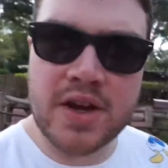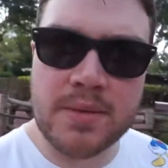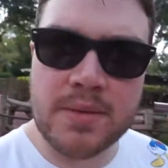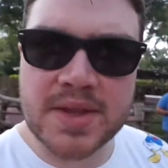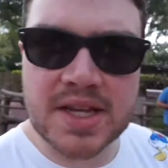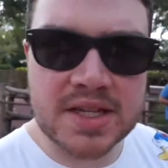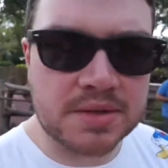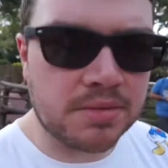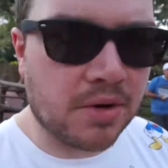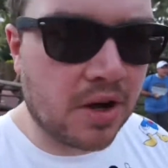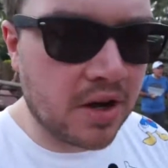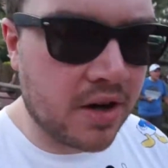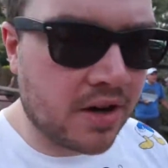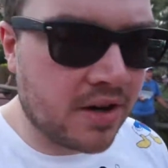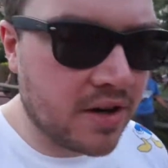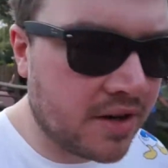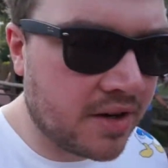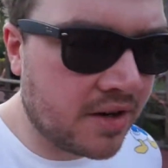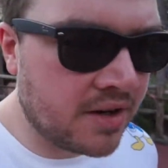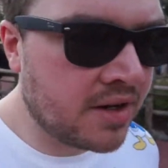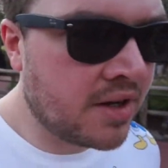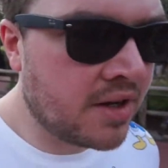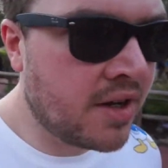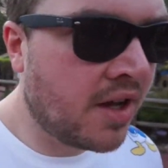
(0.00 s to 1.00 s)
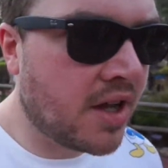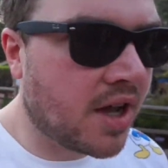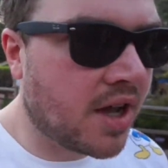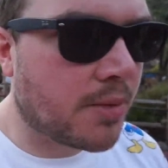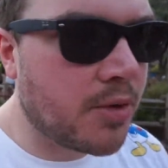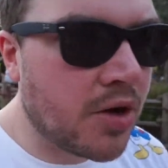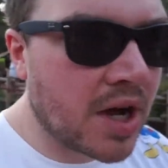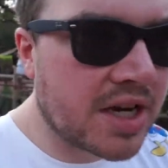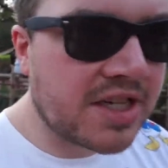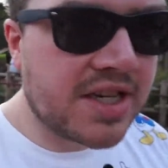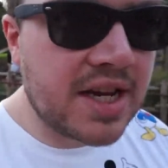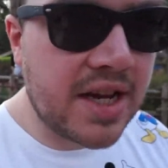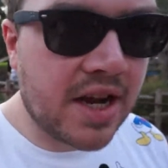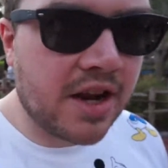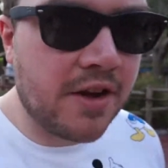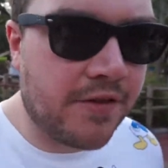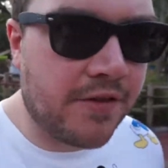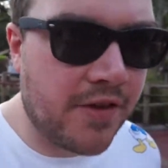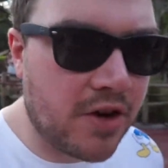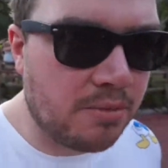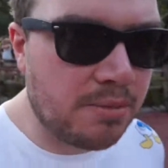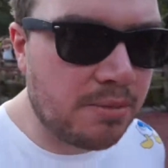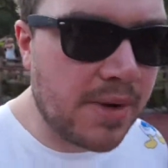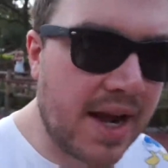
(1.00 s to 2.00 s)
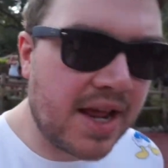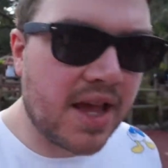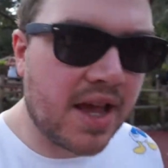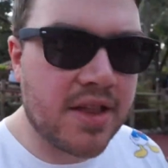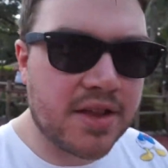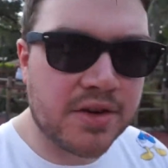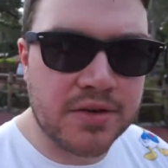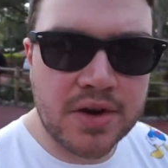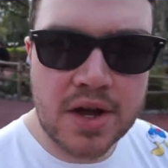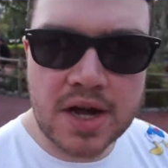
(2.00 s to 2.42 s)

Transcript: film this one. I'm not actually going to film many other